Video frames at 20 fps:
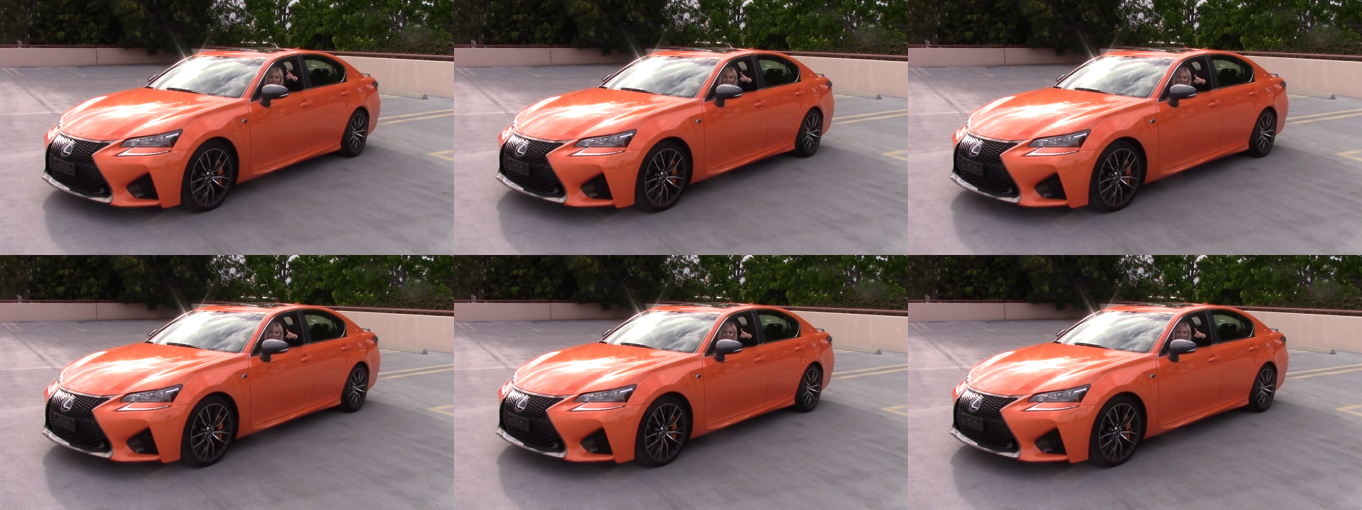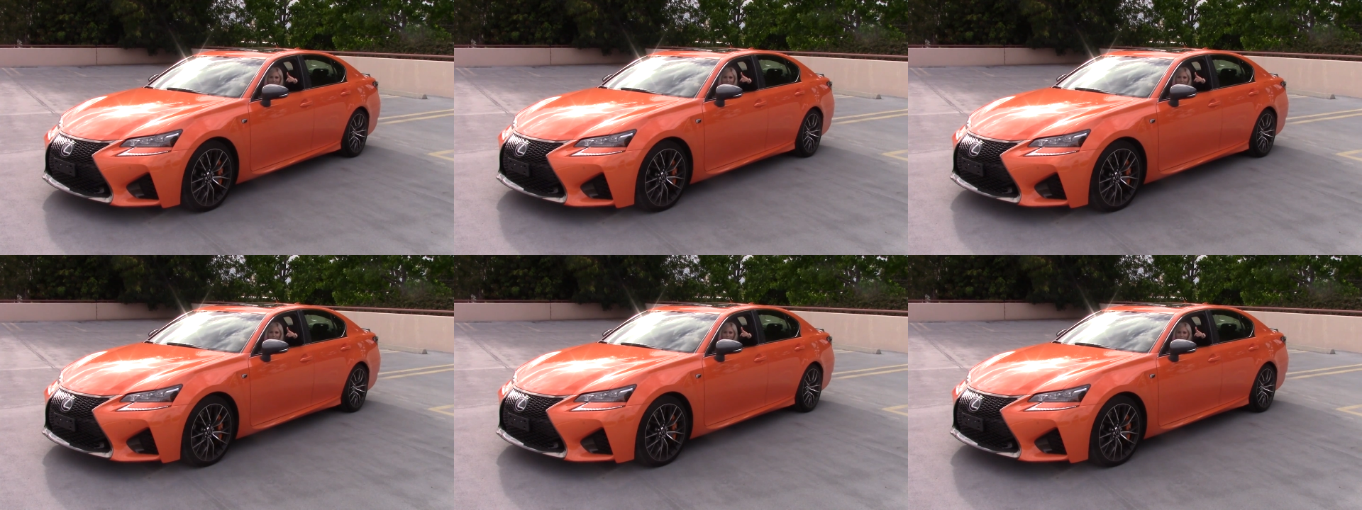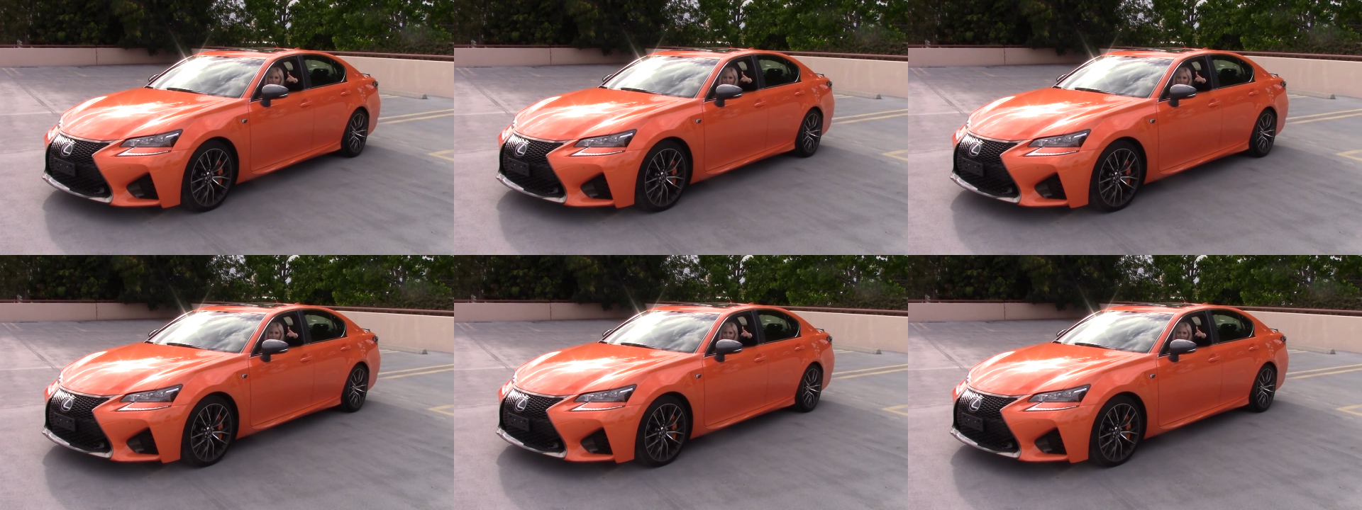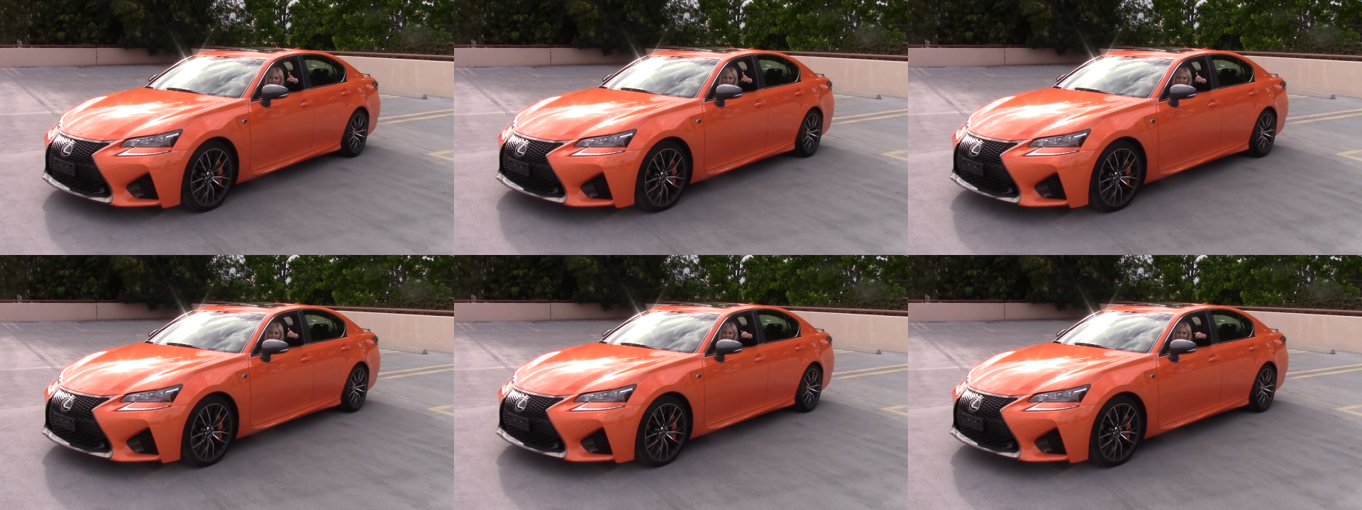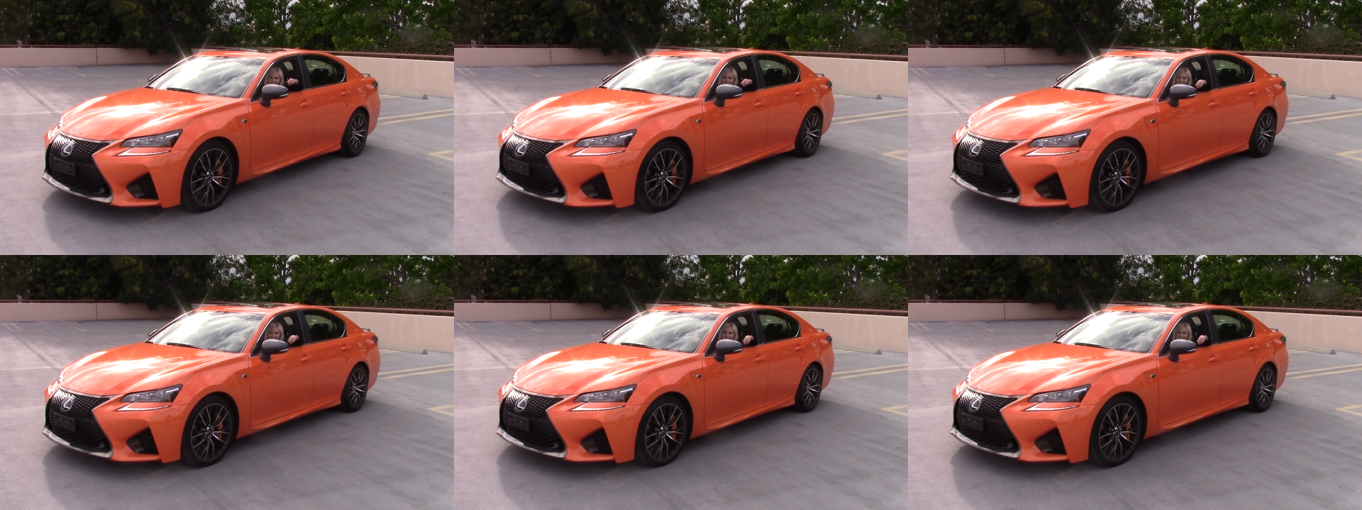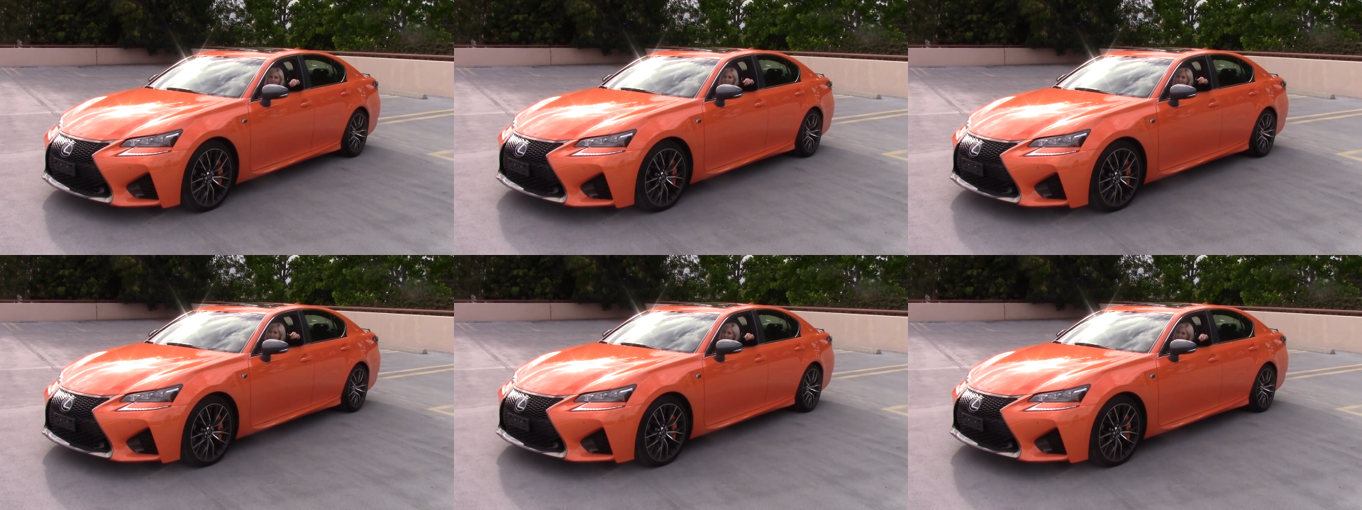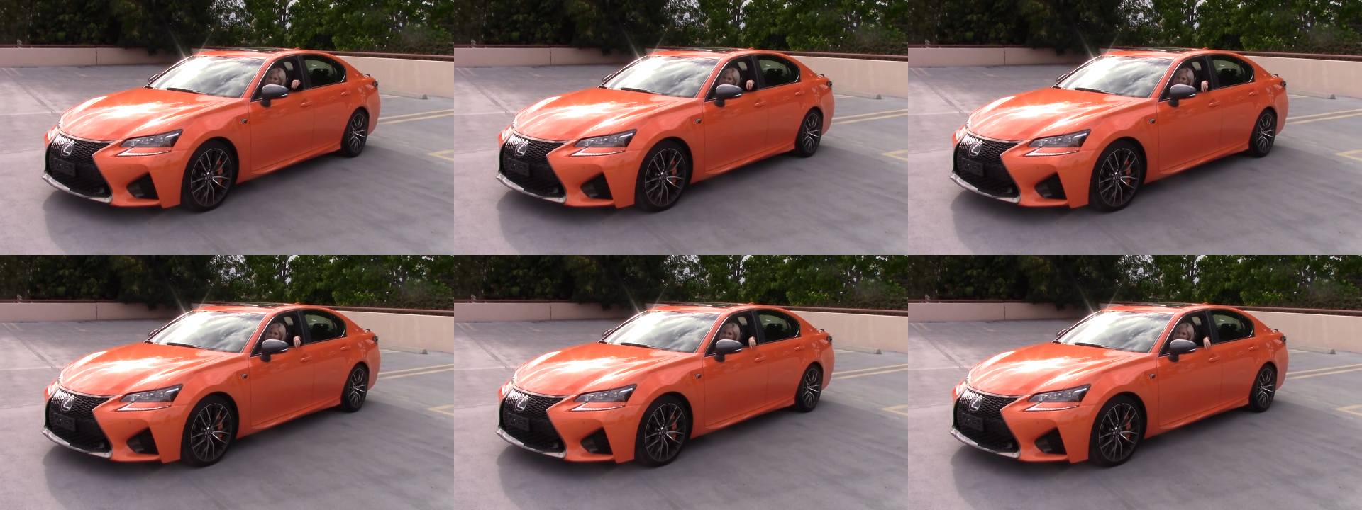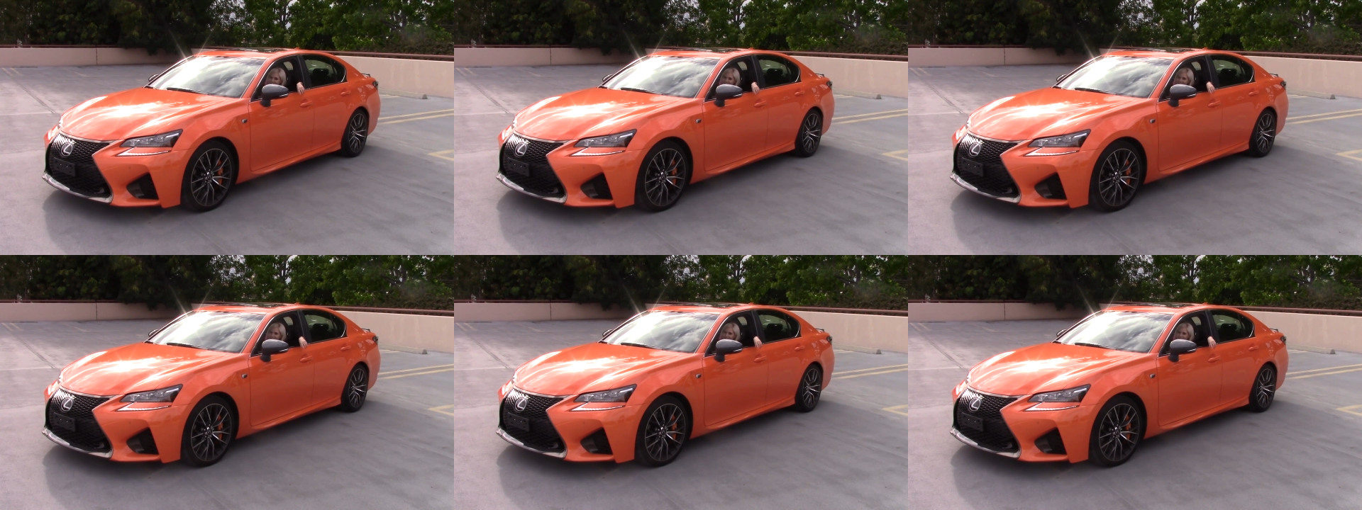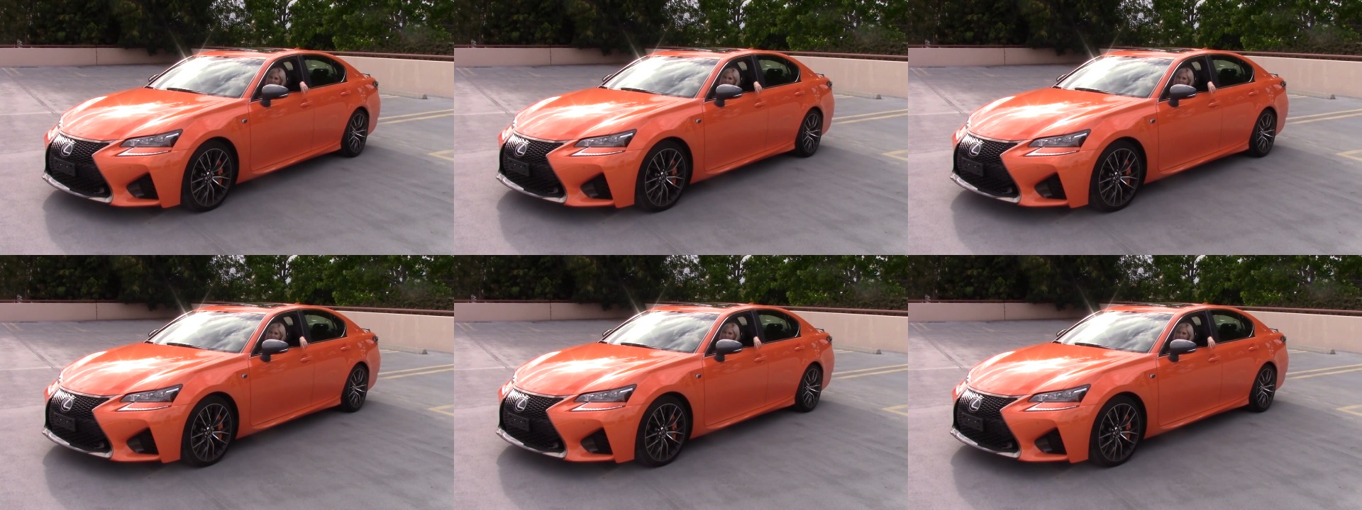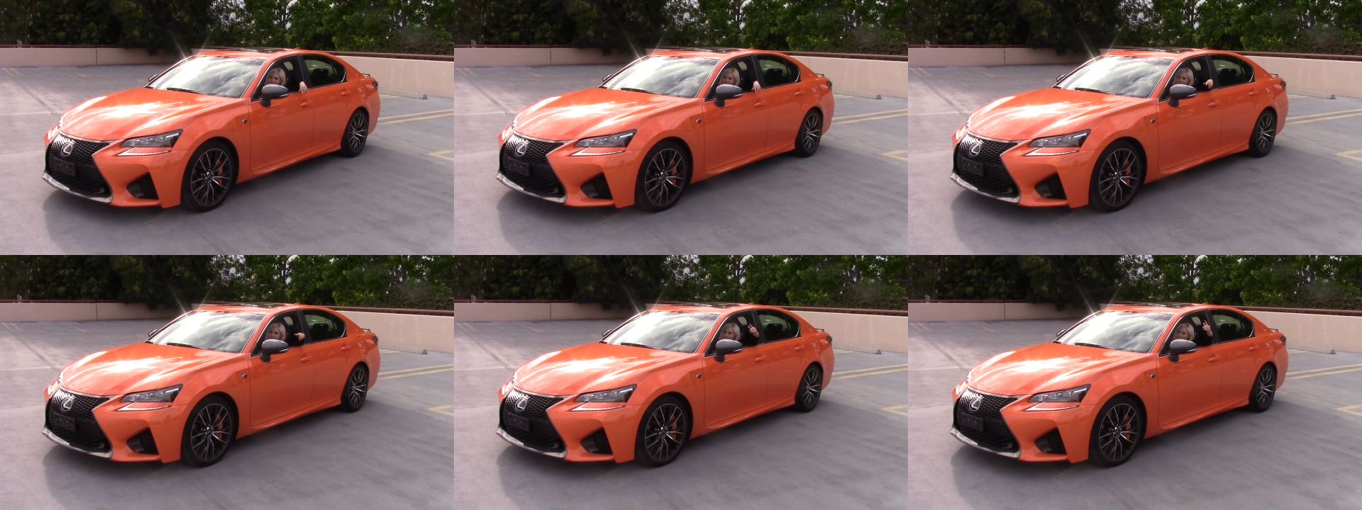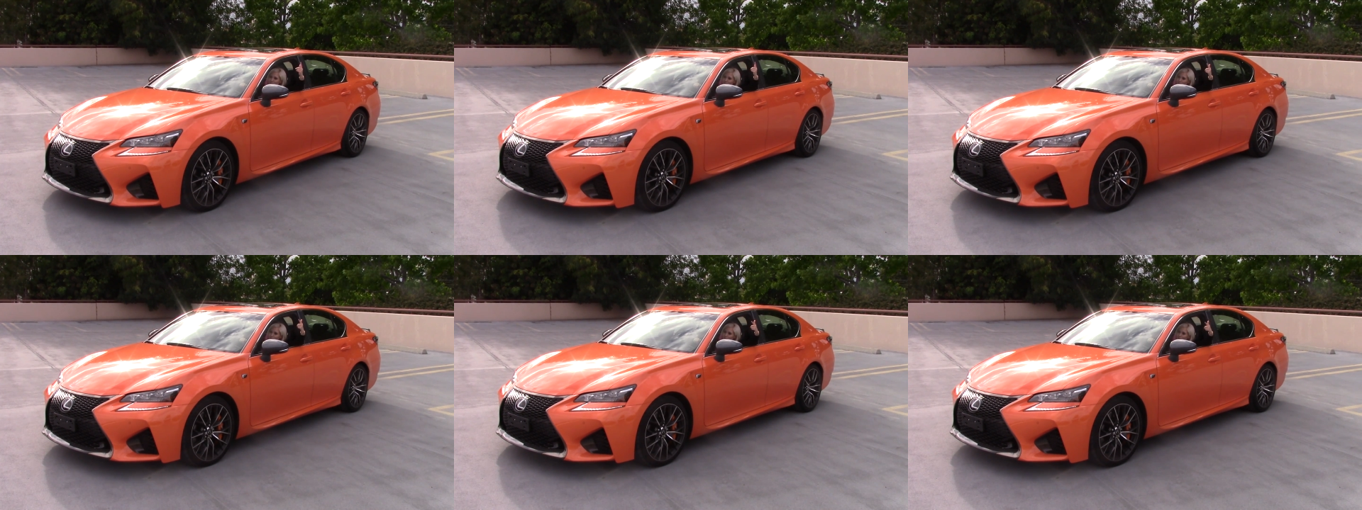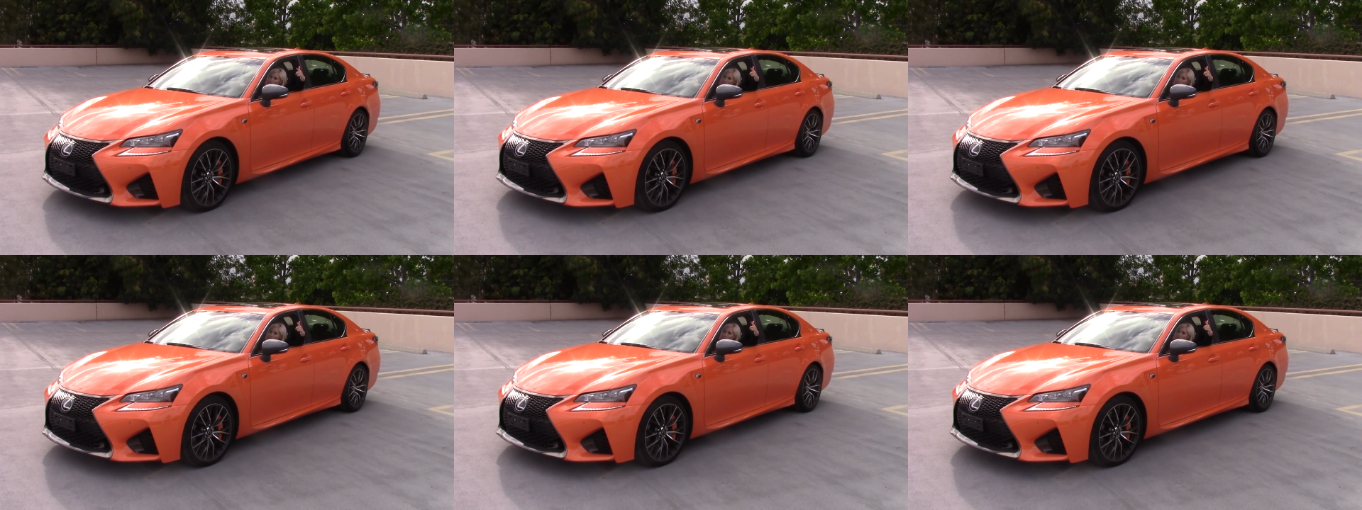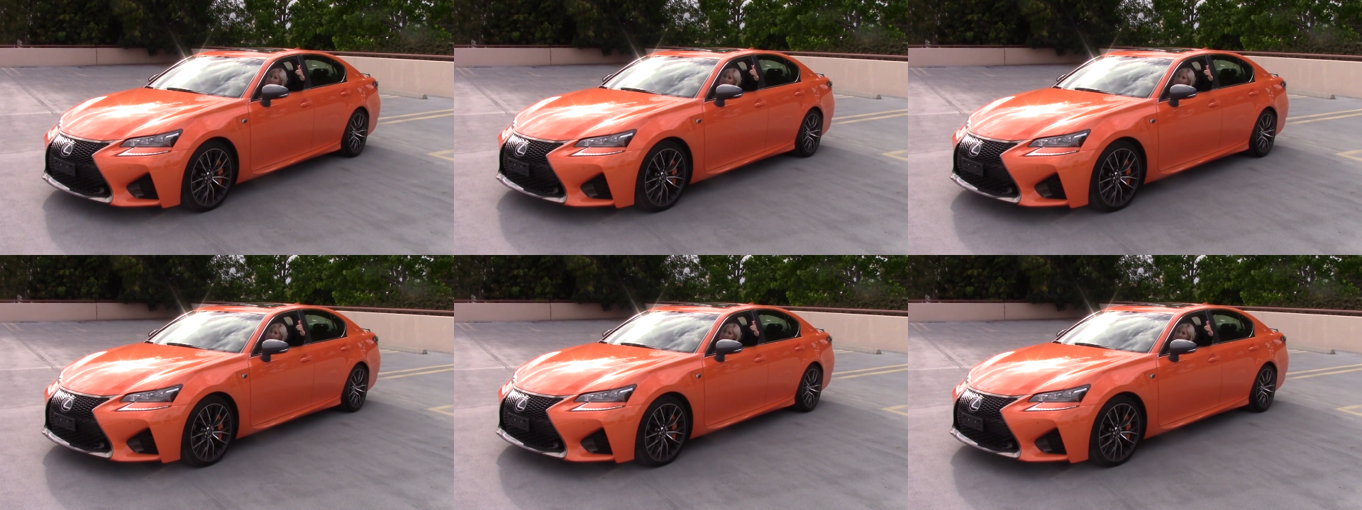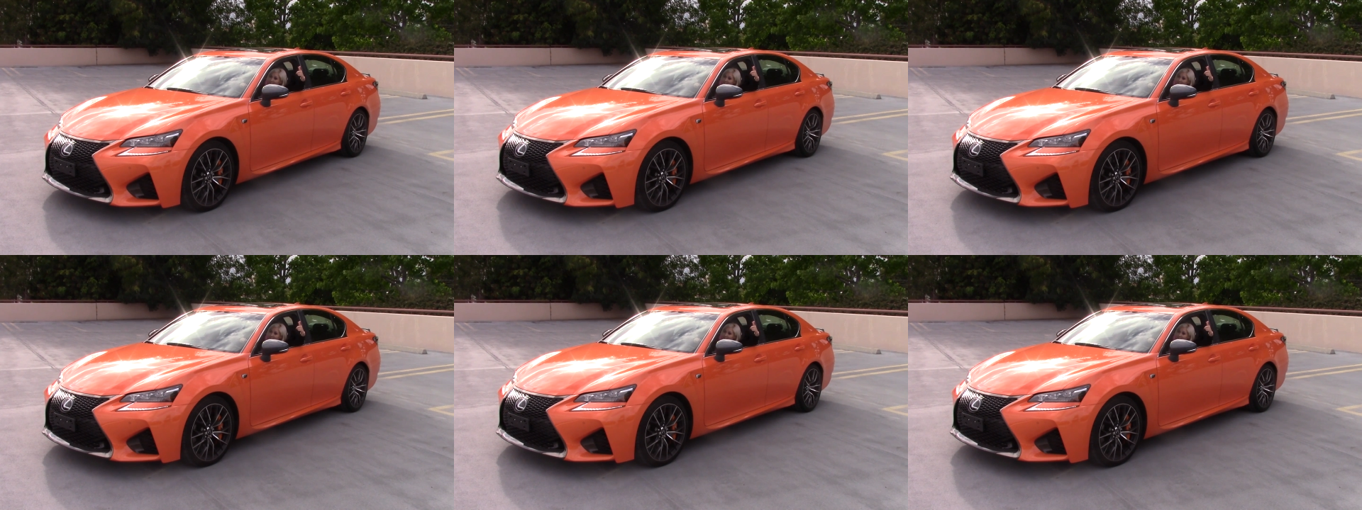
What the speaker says: No face is visible, so there are no lips to read.